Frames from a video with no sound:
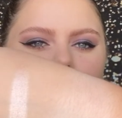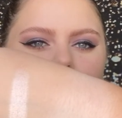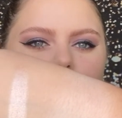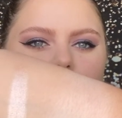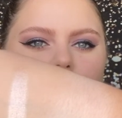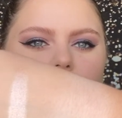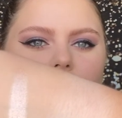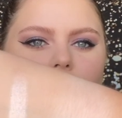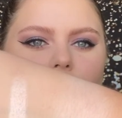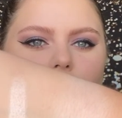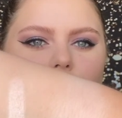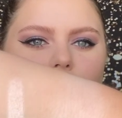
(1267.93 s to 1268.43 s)

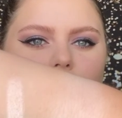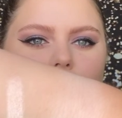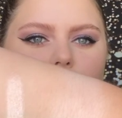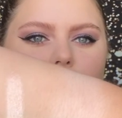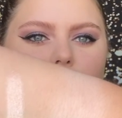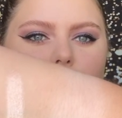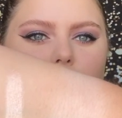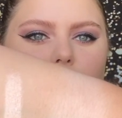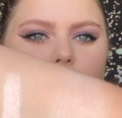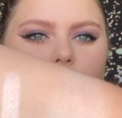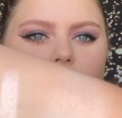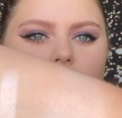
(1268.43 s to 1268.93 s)
Nothing
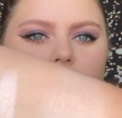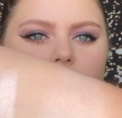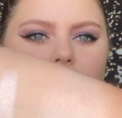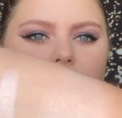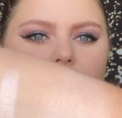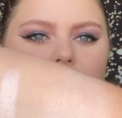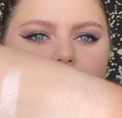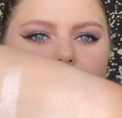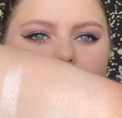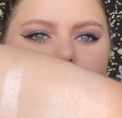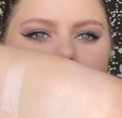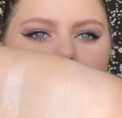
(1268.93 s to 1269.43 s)
too
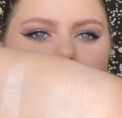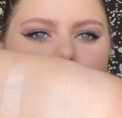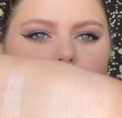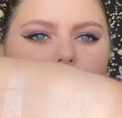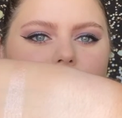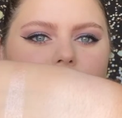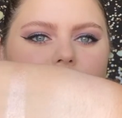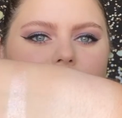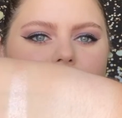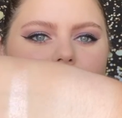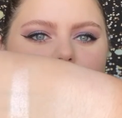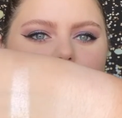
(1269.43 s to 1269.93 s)
crazy,
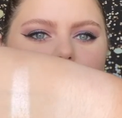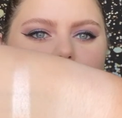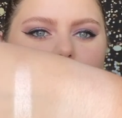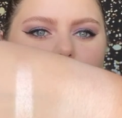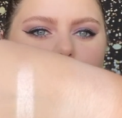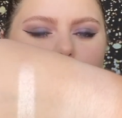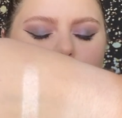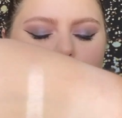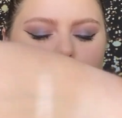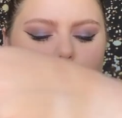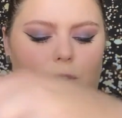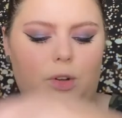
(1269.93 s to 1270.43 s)
definitely
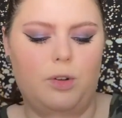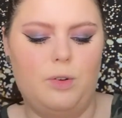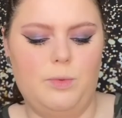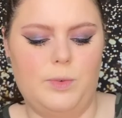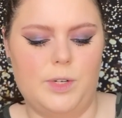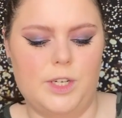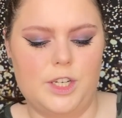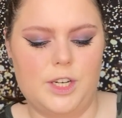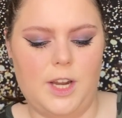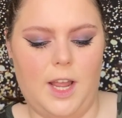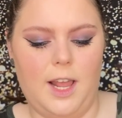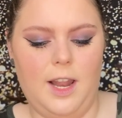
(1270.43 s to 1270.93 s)
neutral,
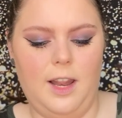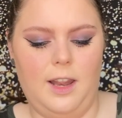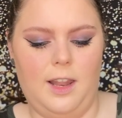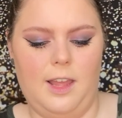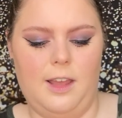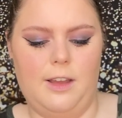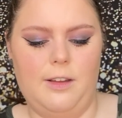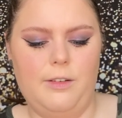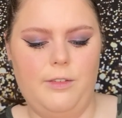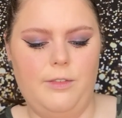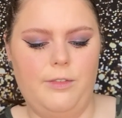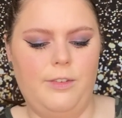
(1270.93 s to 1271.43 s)
which I
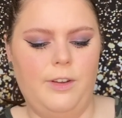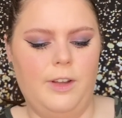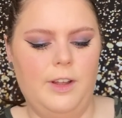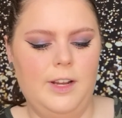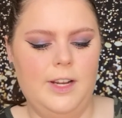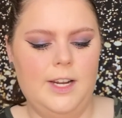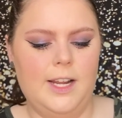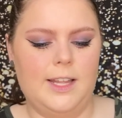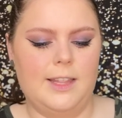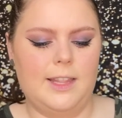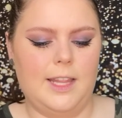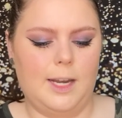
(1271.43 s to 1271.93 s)
love.
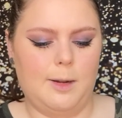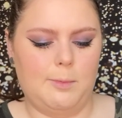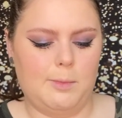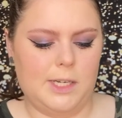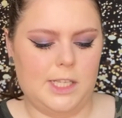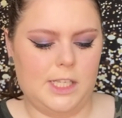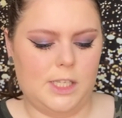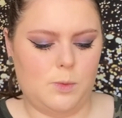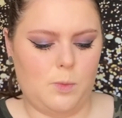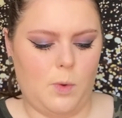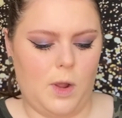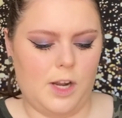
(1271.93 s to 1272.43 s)
And then I'm gonna
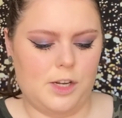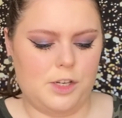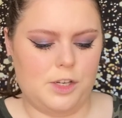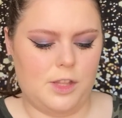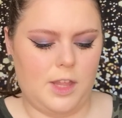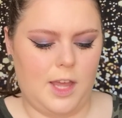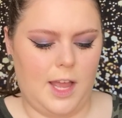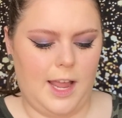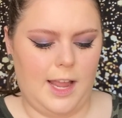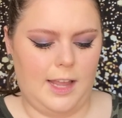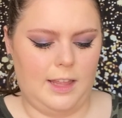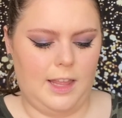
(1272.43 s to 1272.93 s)
swatch
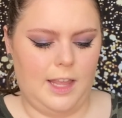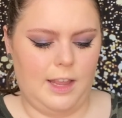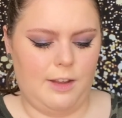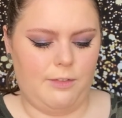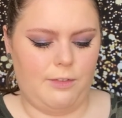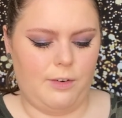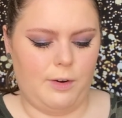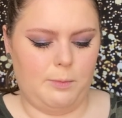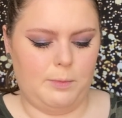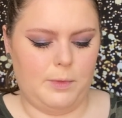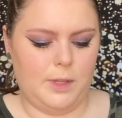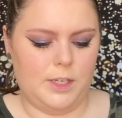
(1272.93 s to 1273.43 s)
the highlight
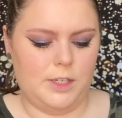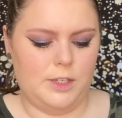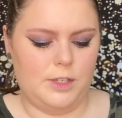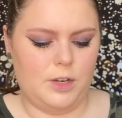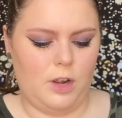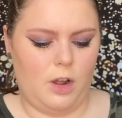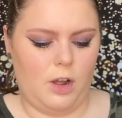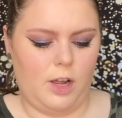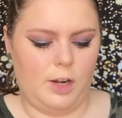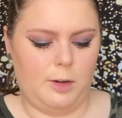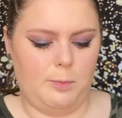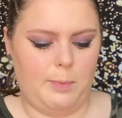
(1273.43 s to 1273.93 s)
from the
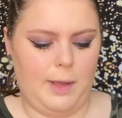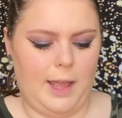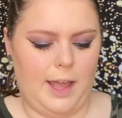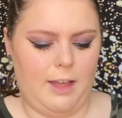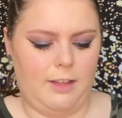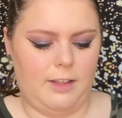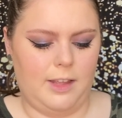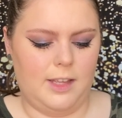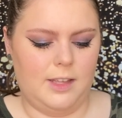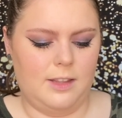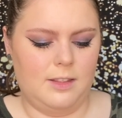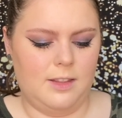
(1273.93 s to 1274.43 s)
Dawn
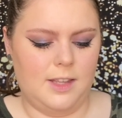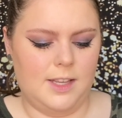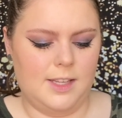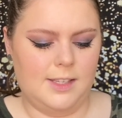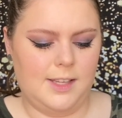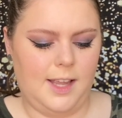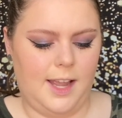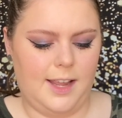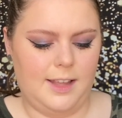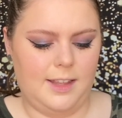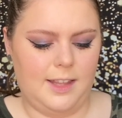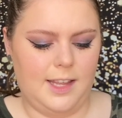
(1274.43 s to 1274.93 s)
palette. This
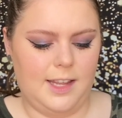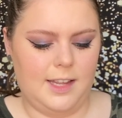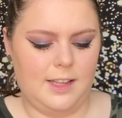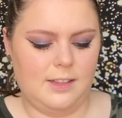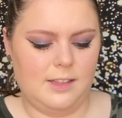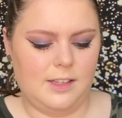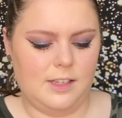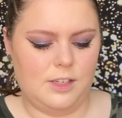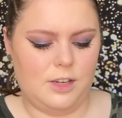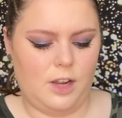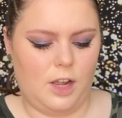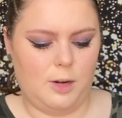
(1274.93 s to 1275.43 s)
highlight in
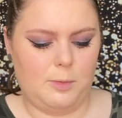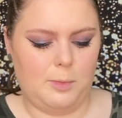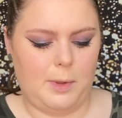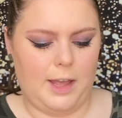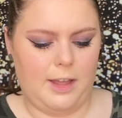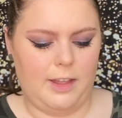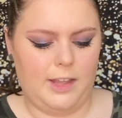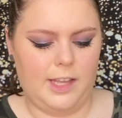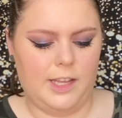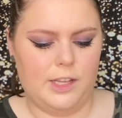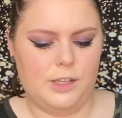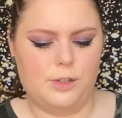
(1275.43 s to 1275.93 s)
the Dawn
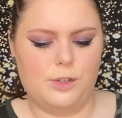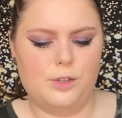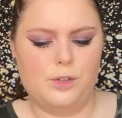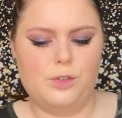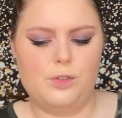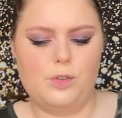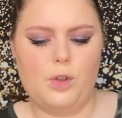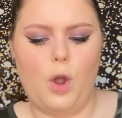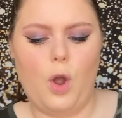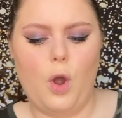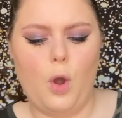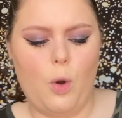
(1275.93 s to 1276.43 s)
palette is
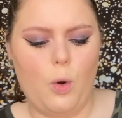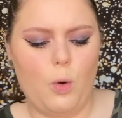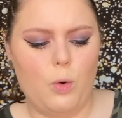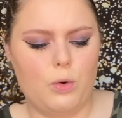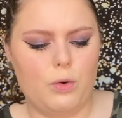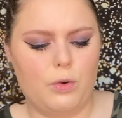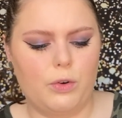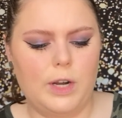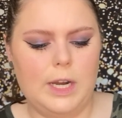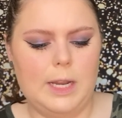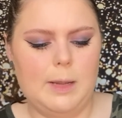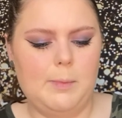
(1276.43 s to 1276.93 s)
so
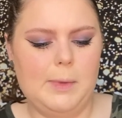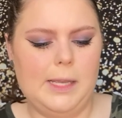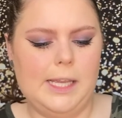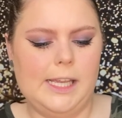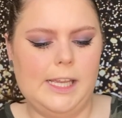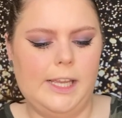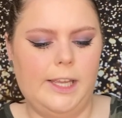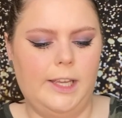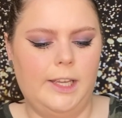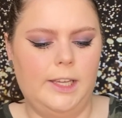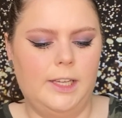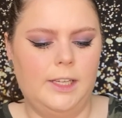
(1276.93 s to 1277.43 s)

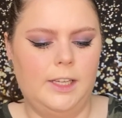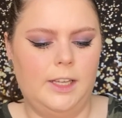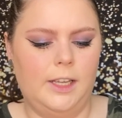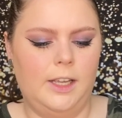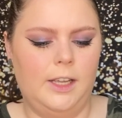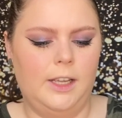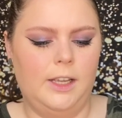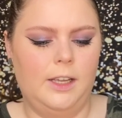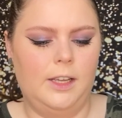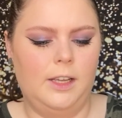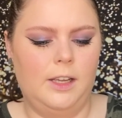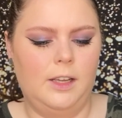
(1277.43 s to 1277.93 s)
creamy,
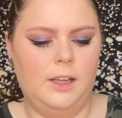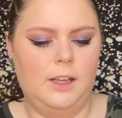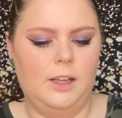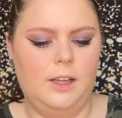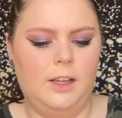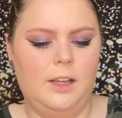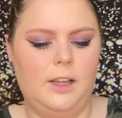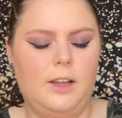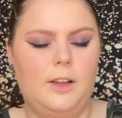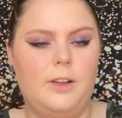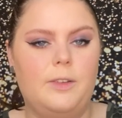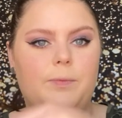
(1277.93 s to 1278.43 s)

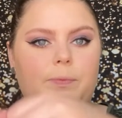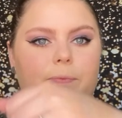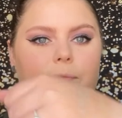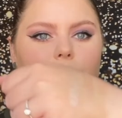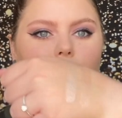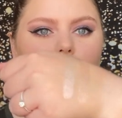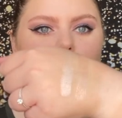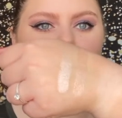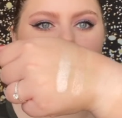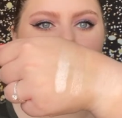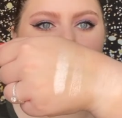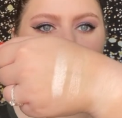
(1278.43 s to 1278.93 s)

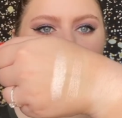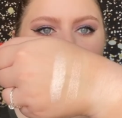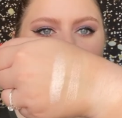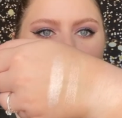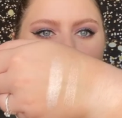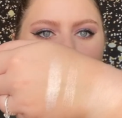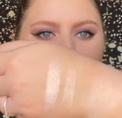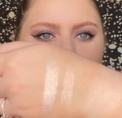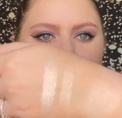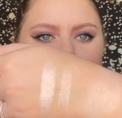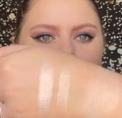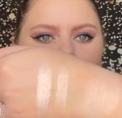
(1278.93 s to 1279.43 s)
super
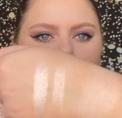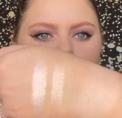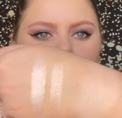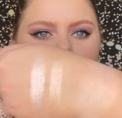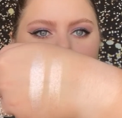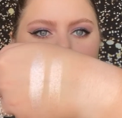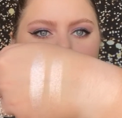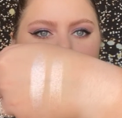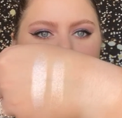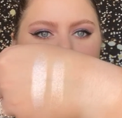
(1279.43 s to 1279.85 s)
buttery.